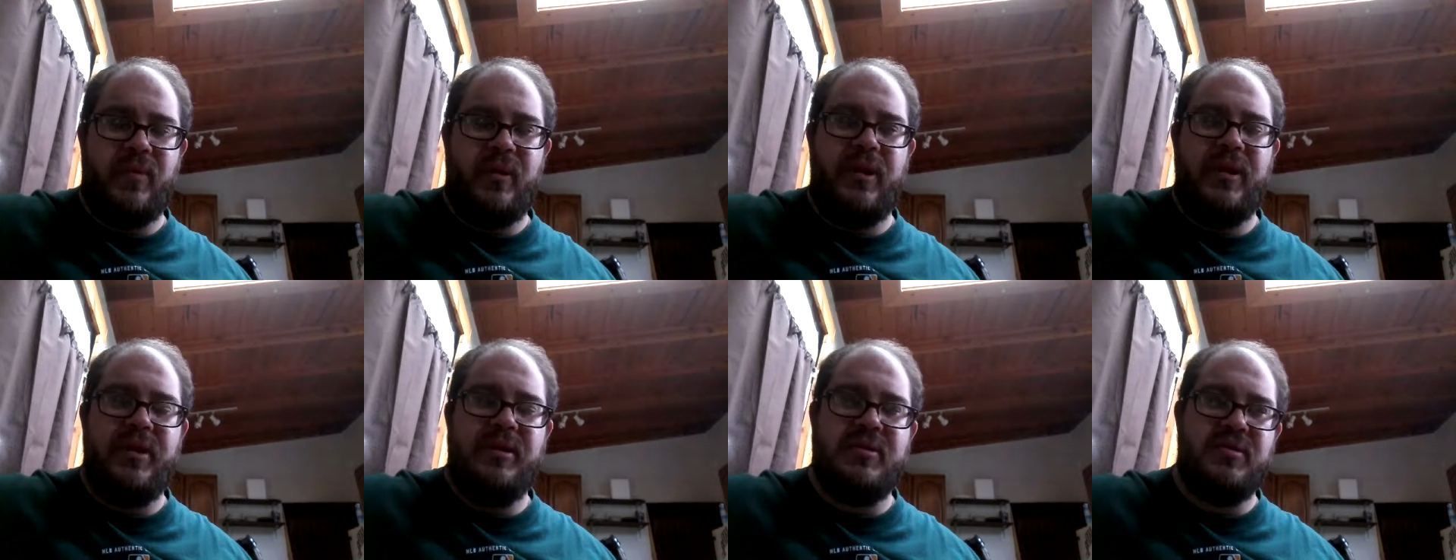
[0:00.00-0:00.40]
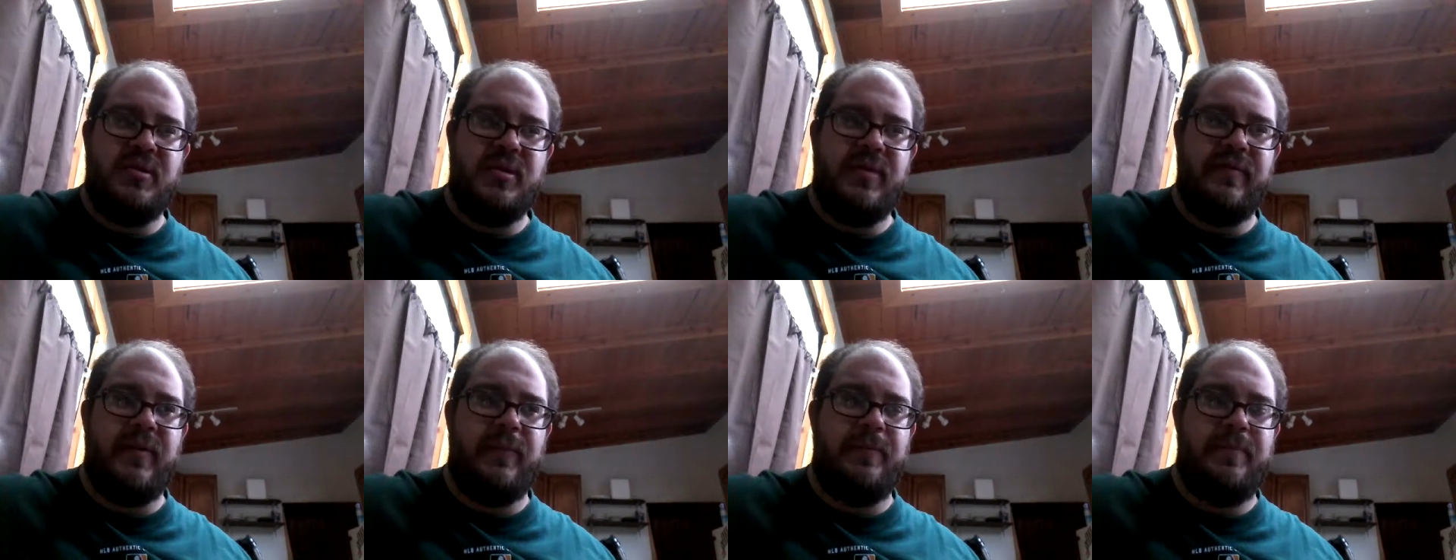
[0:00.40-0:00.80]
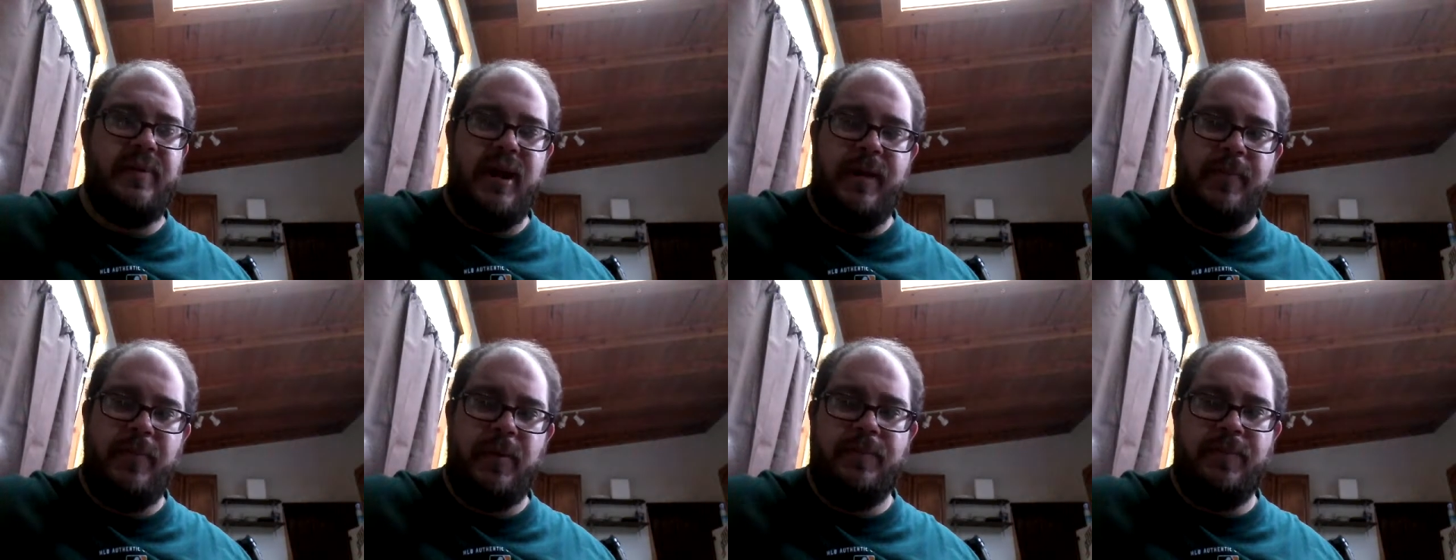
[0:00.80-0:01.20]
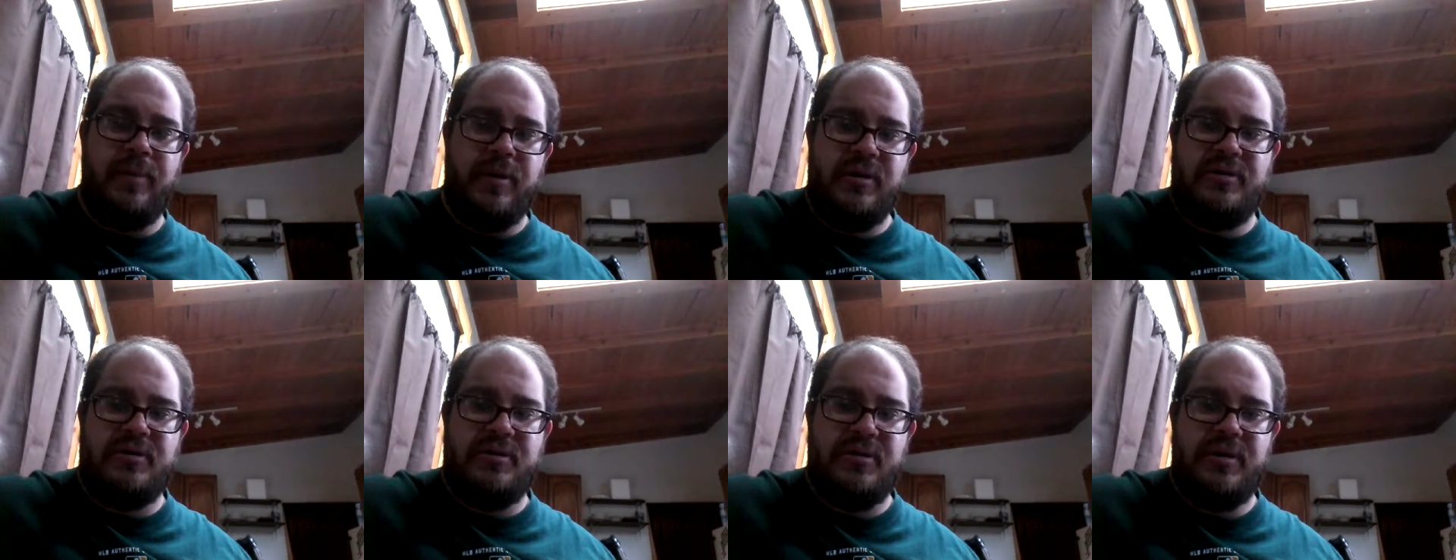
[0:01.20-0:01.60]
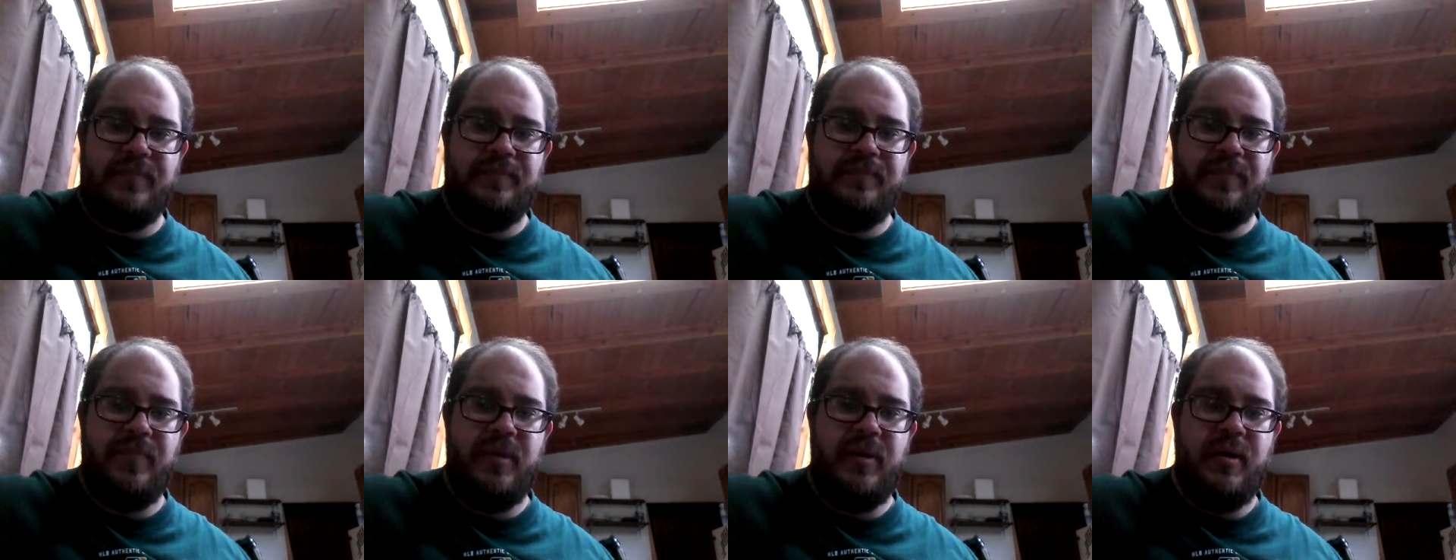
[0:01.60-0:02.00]
a people
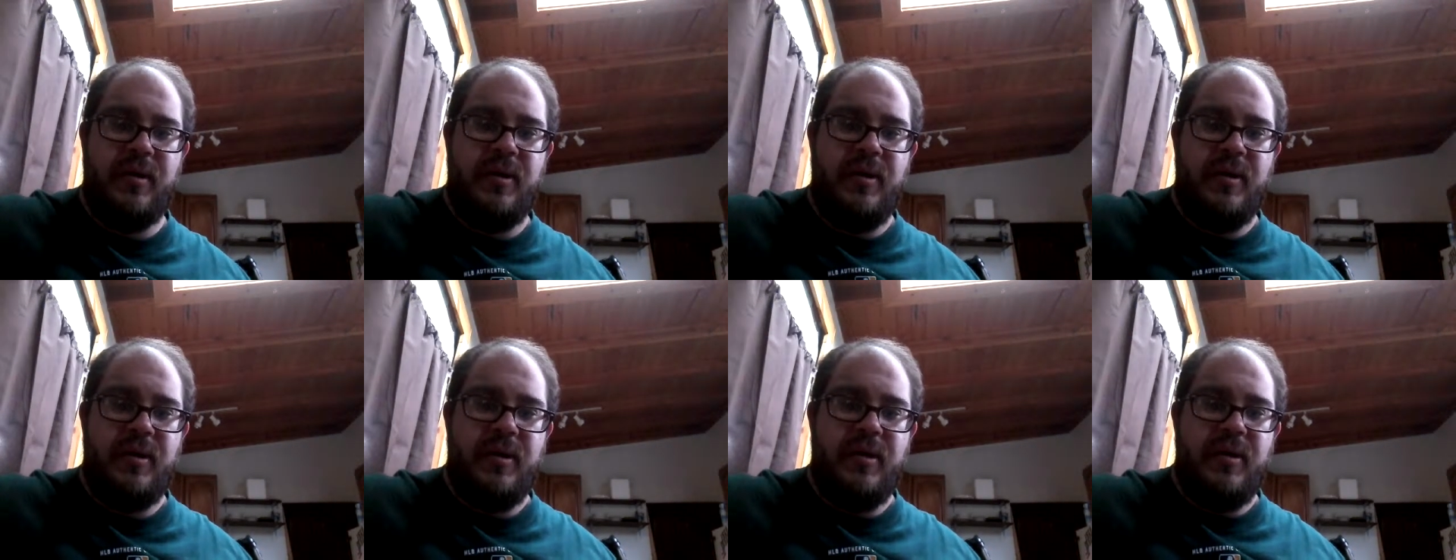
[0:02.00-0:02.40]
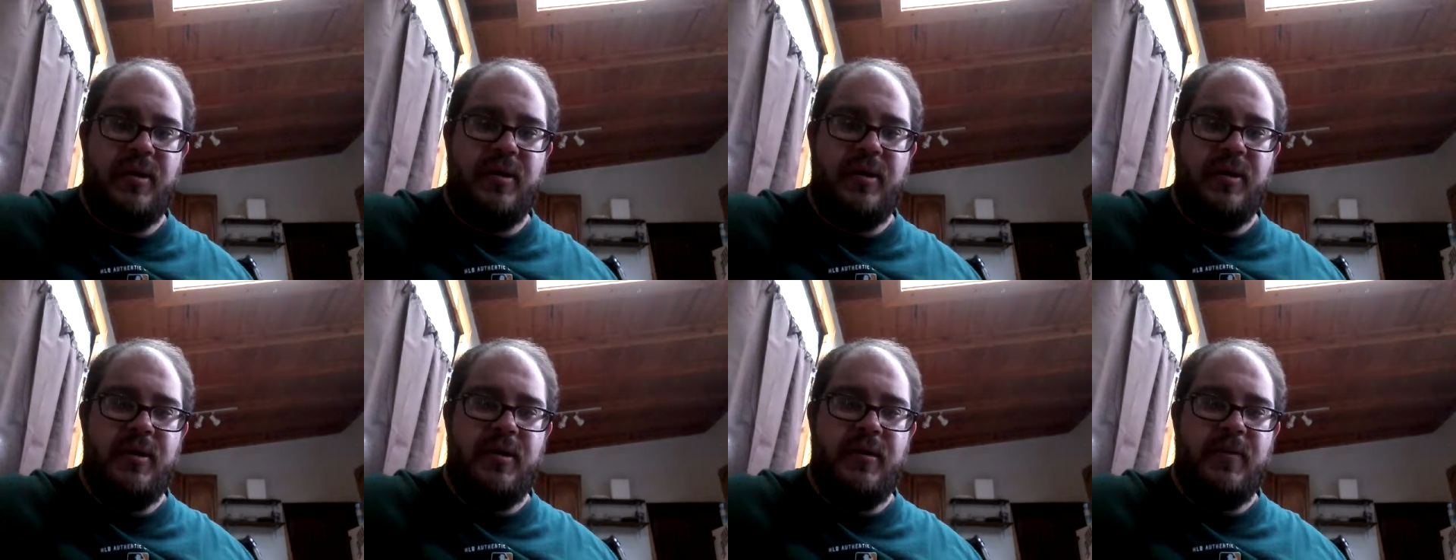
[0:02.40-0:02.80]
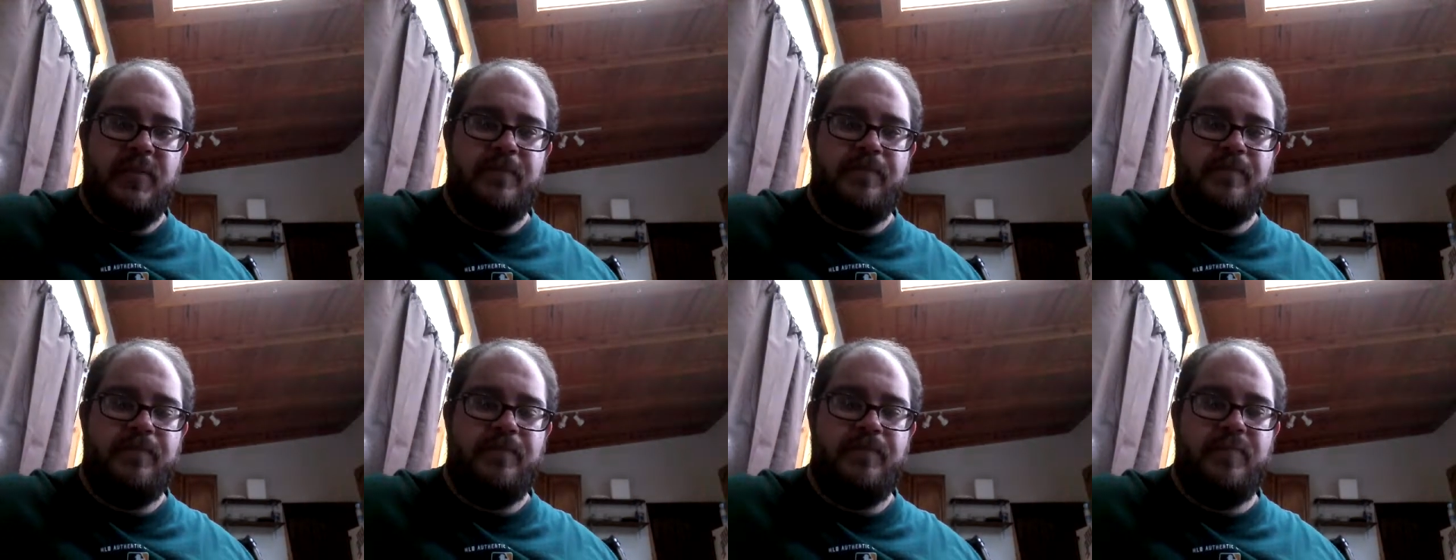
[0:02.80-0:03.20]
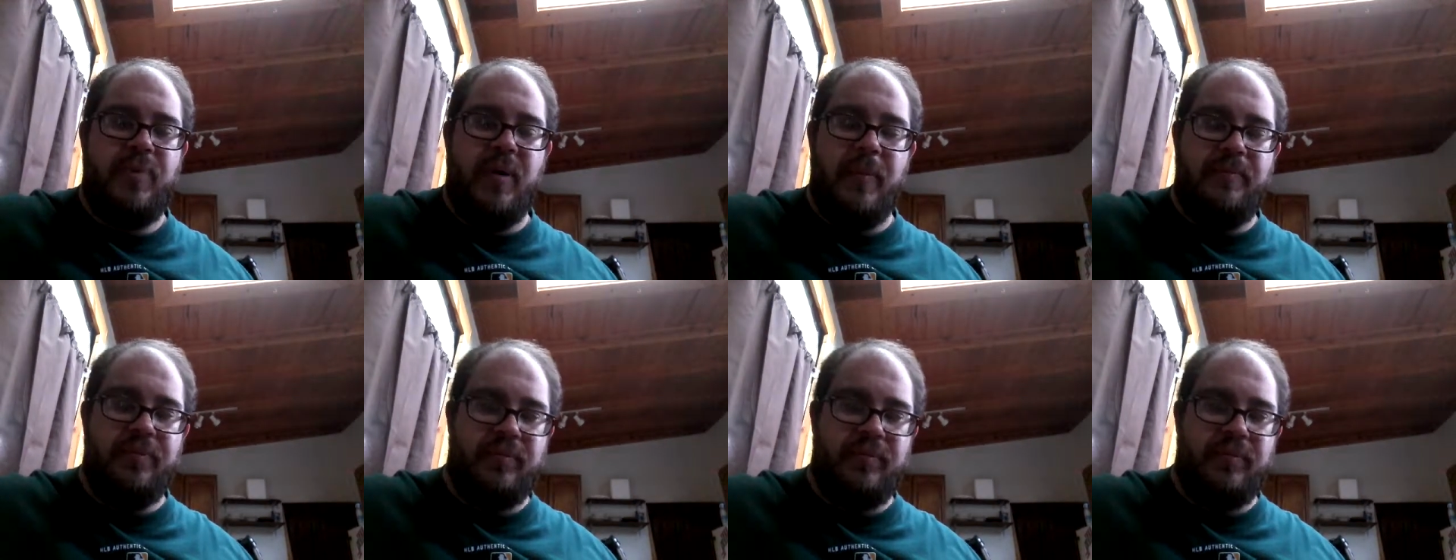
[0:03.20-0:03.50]
person, but